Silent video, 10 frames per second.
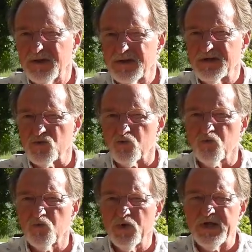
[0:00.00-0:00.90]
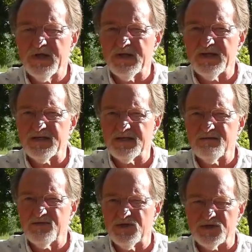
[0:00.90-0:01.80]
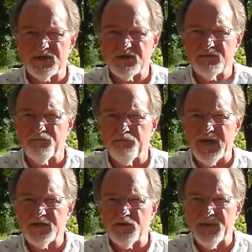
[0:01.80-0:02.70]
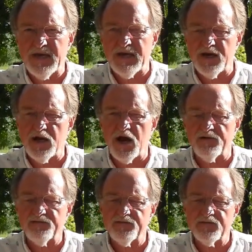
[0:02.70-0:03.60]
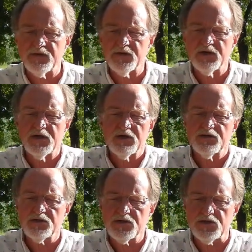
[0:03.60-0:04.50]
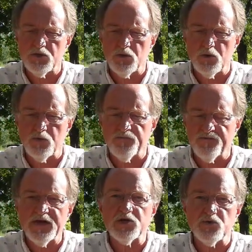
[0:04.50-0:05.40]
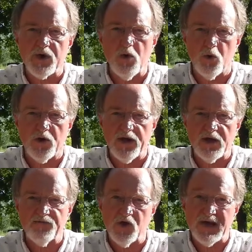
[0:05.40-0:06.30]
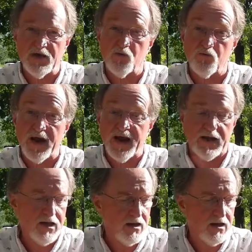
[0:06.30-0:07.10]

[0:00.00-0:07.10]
It's really just meant to be enough to finish recording if you get in a wreck.